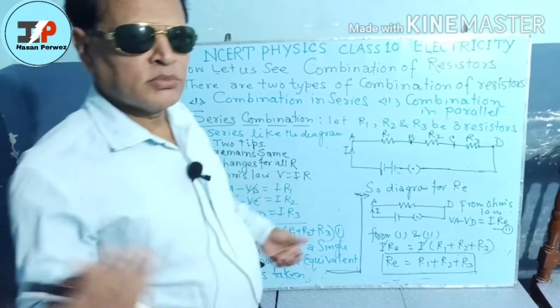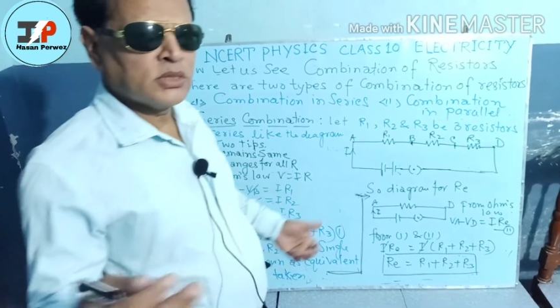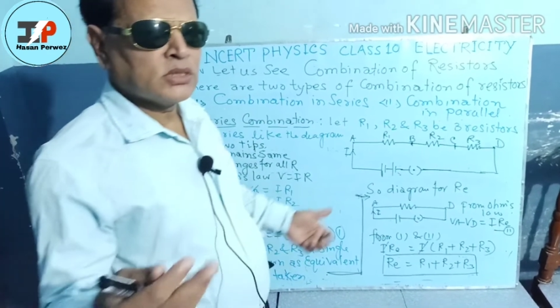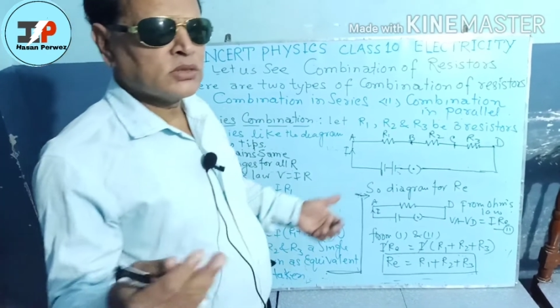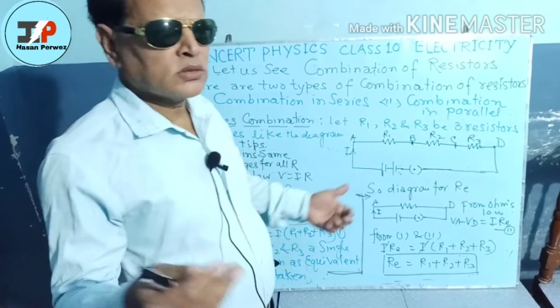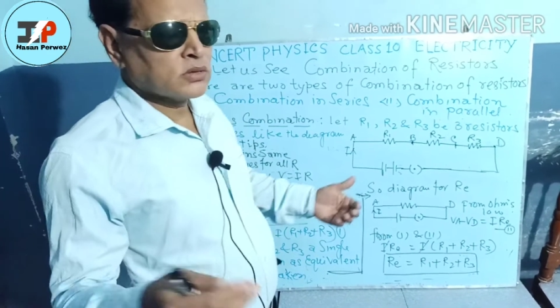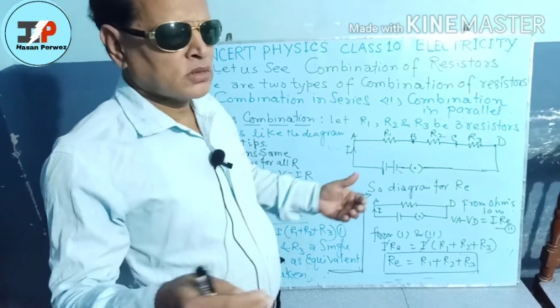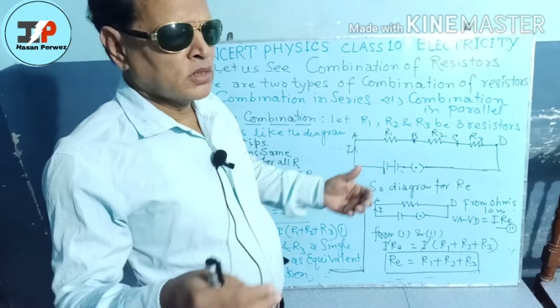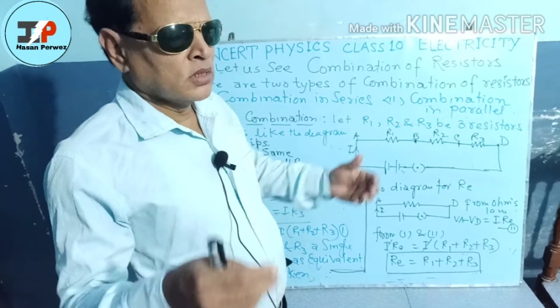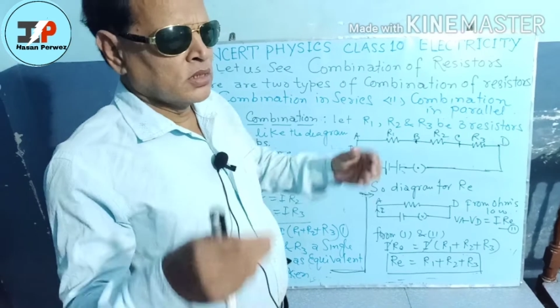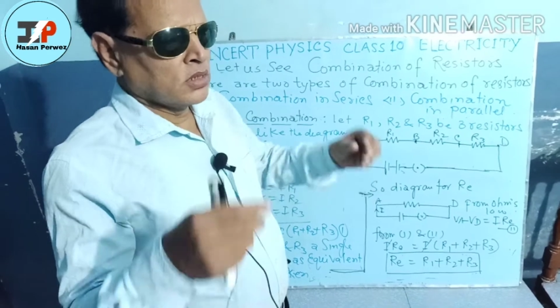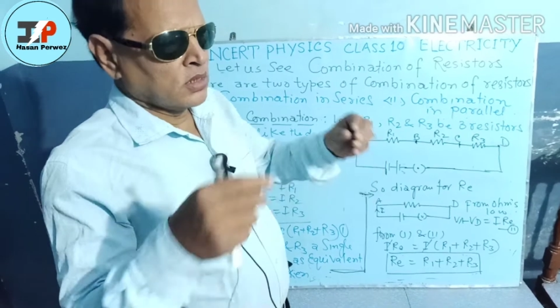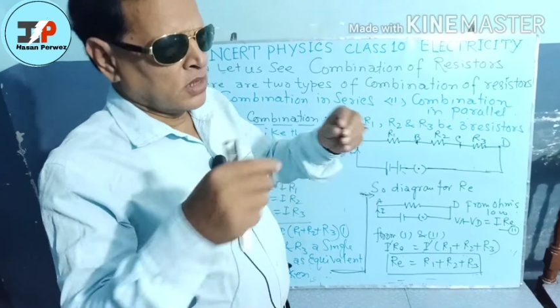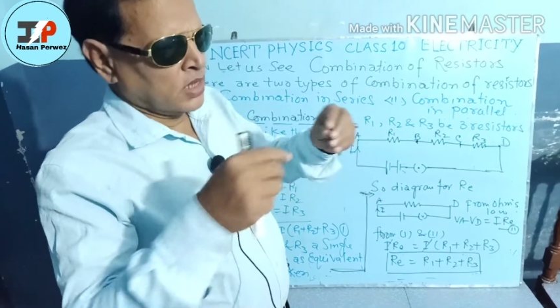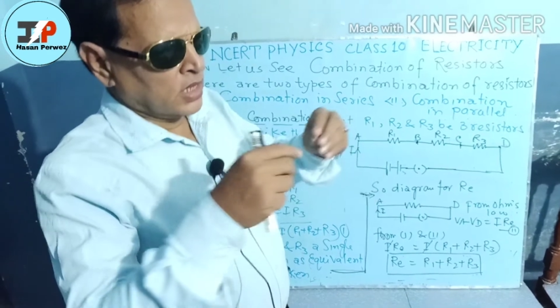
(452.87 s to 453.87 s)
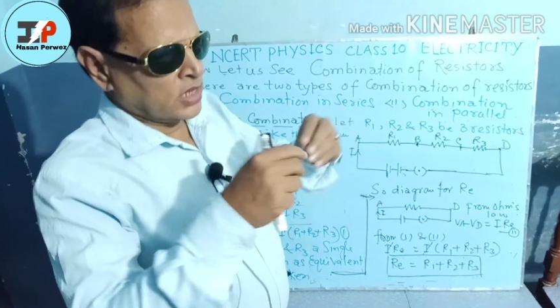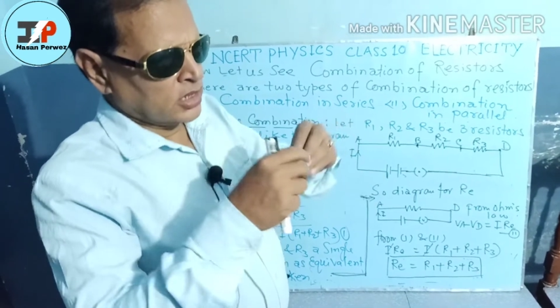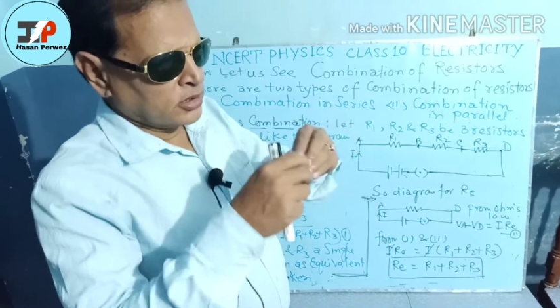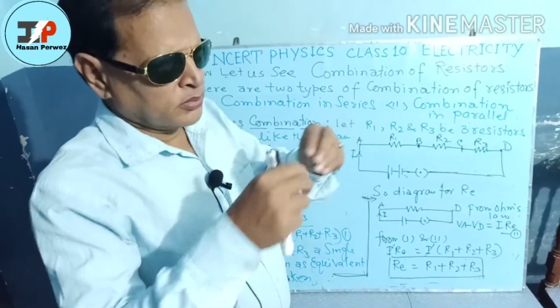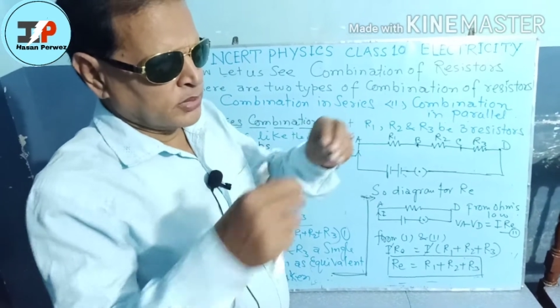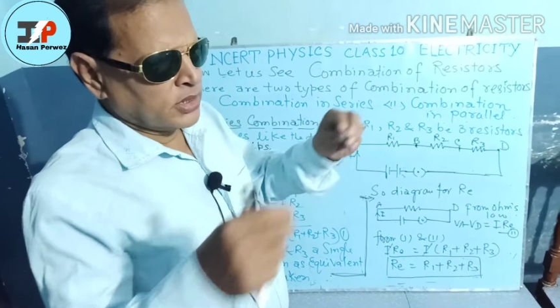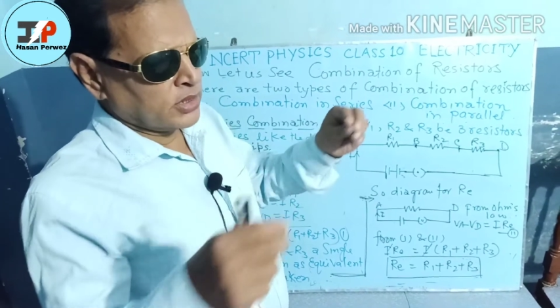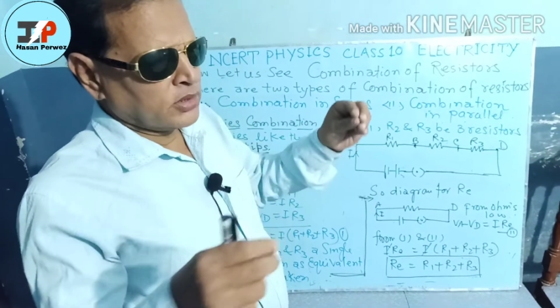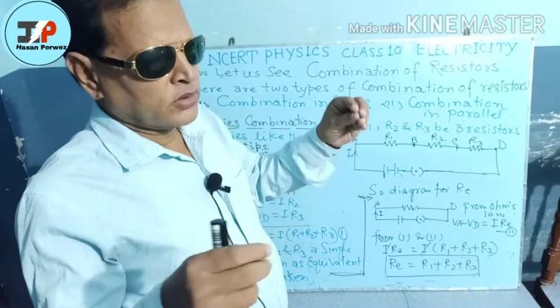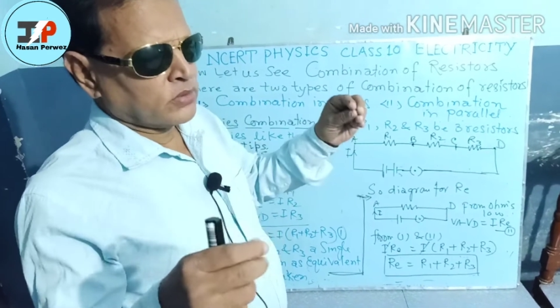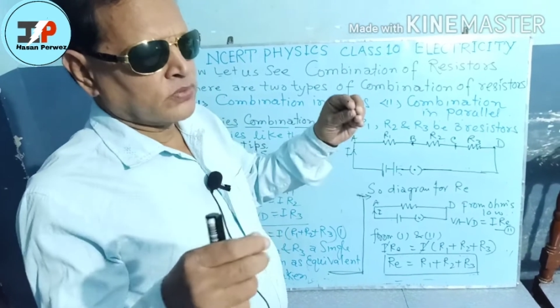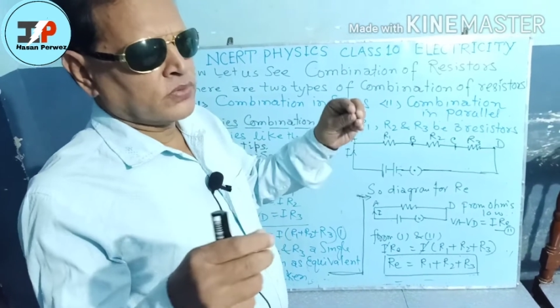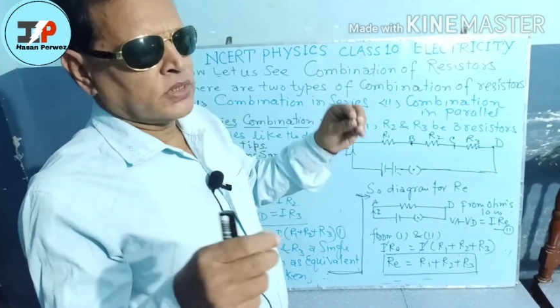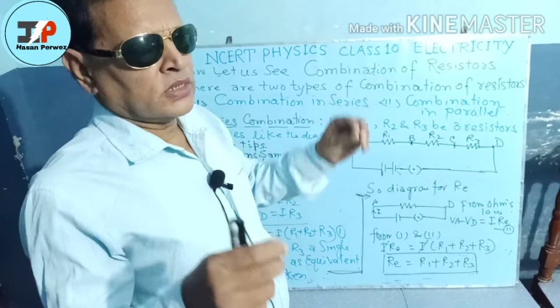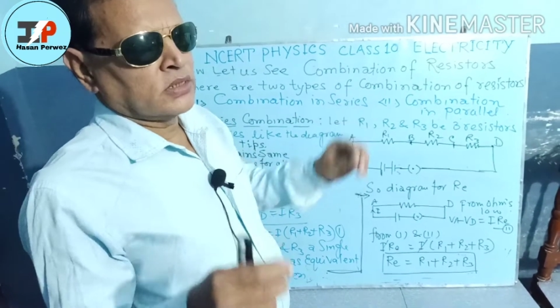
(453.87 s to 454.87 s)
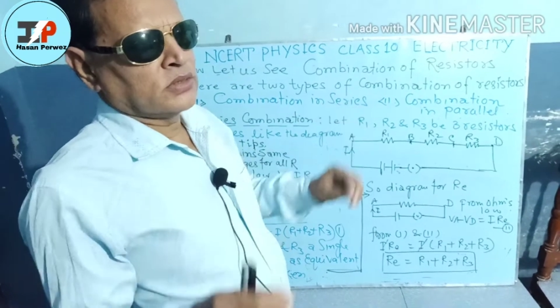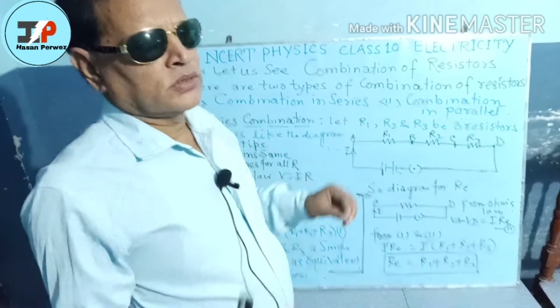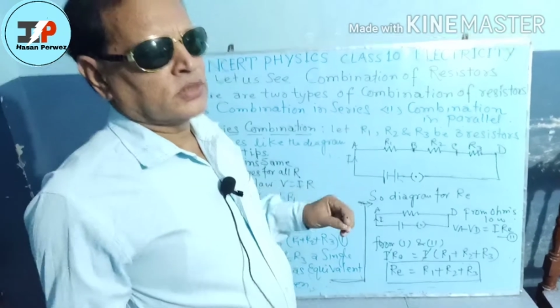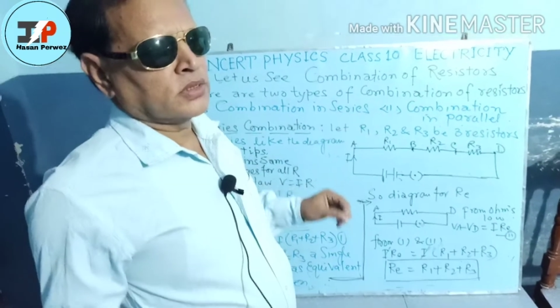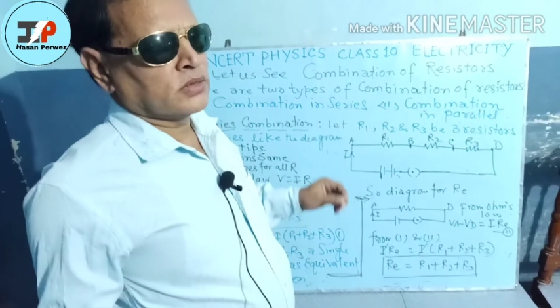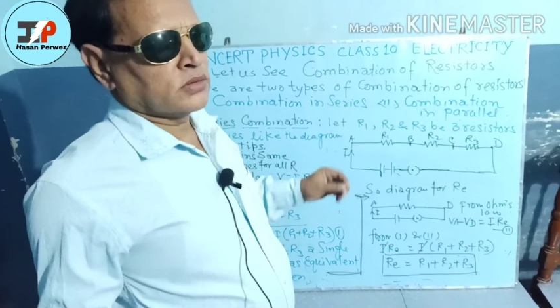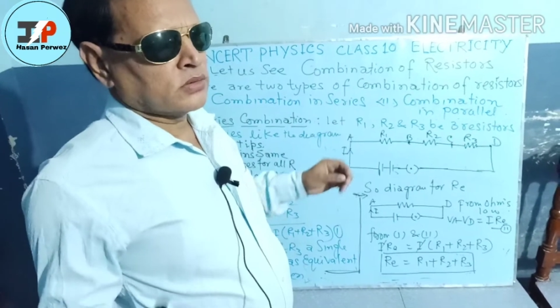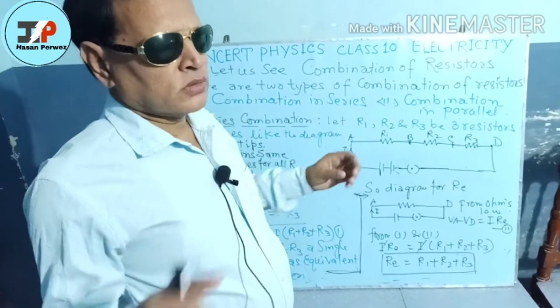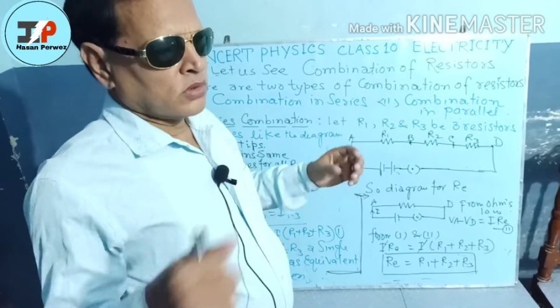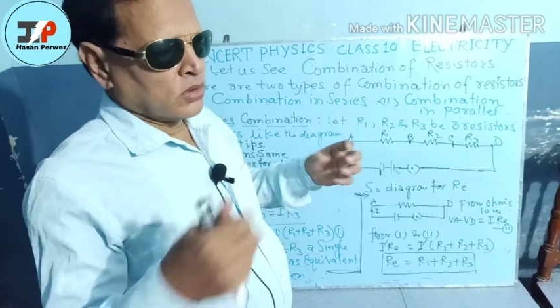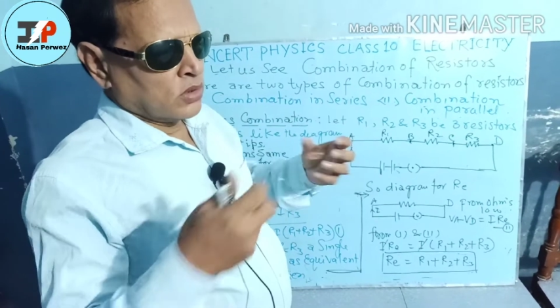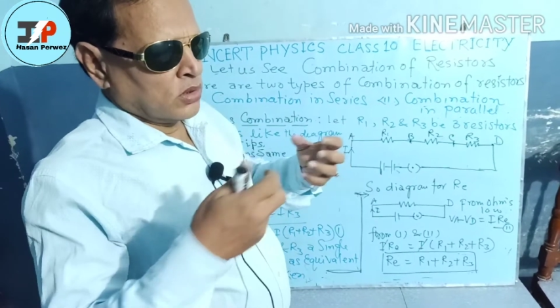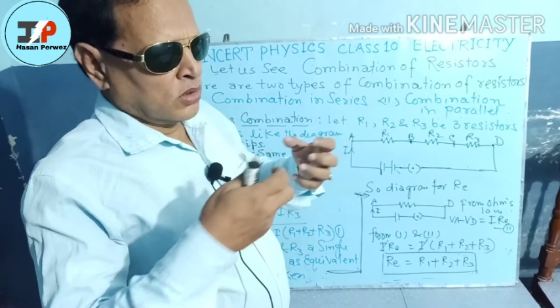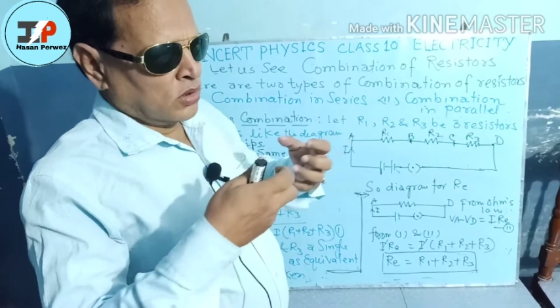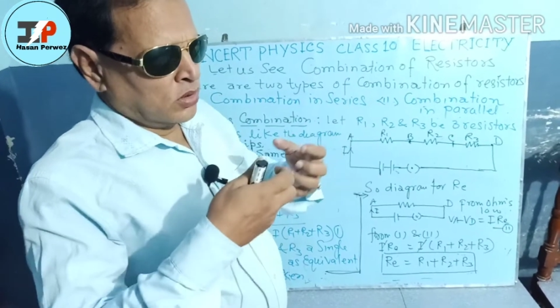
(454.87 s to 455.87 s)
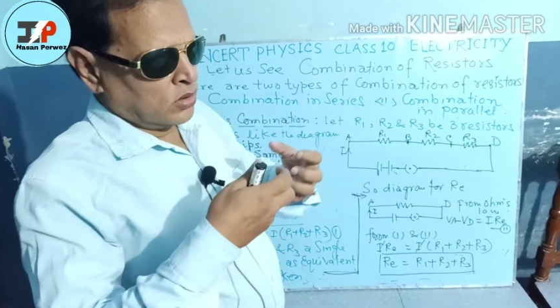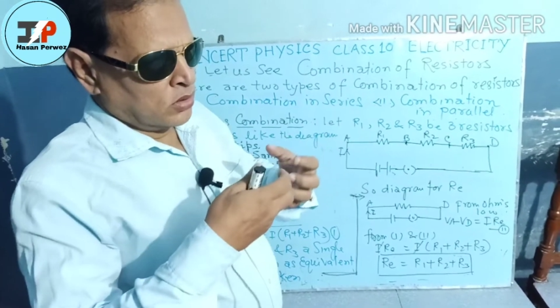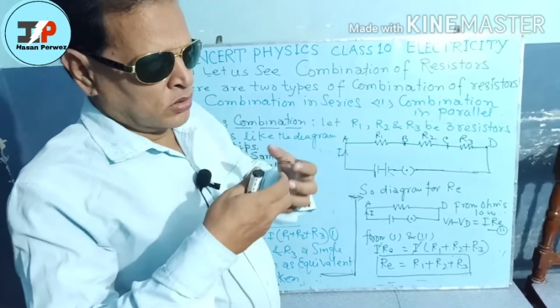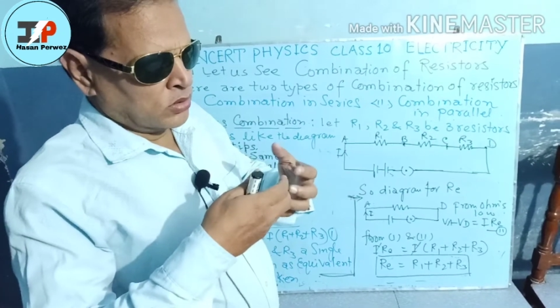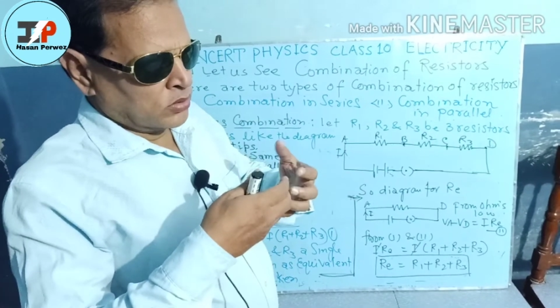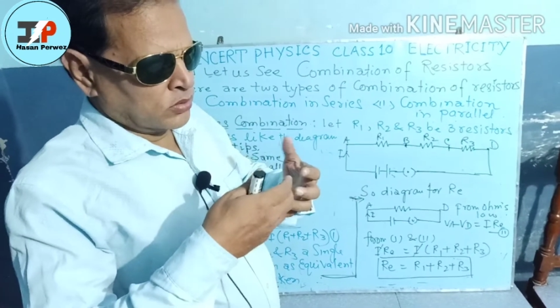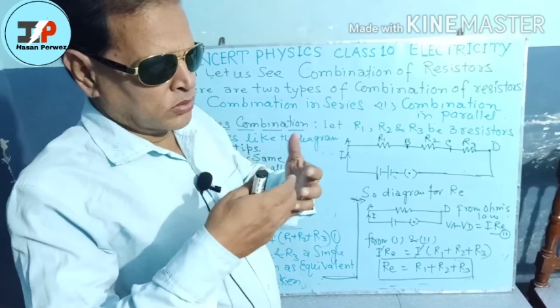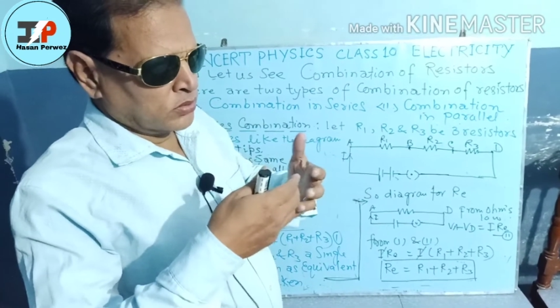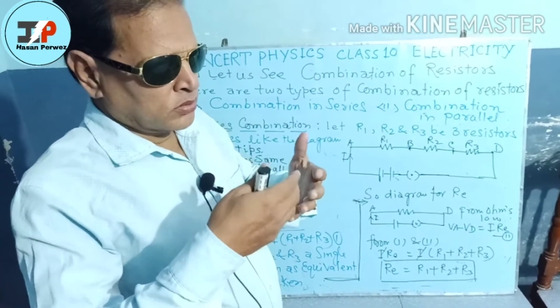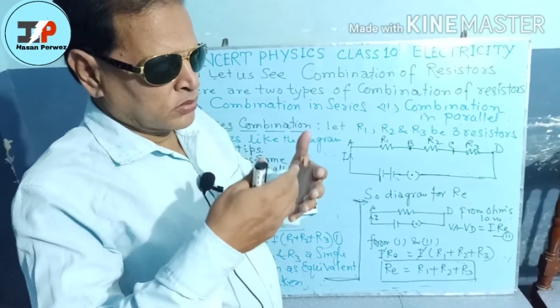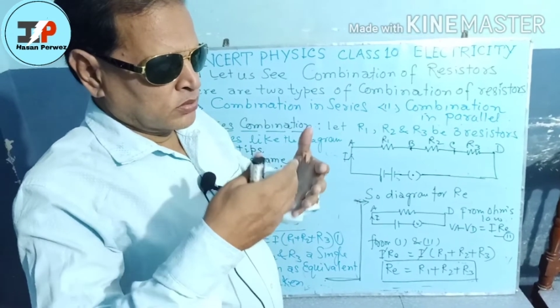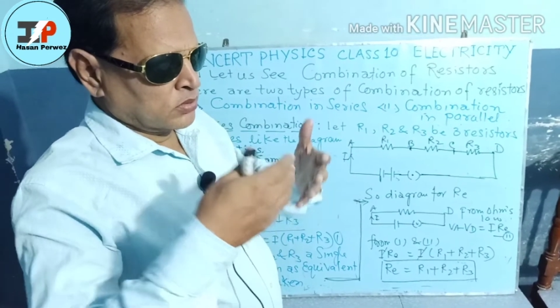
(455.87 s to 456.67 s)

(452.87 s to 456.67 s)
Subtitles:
means arrangement of resistors or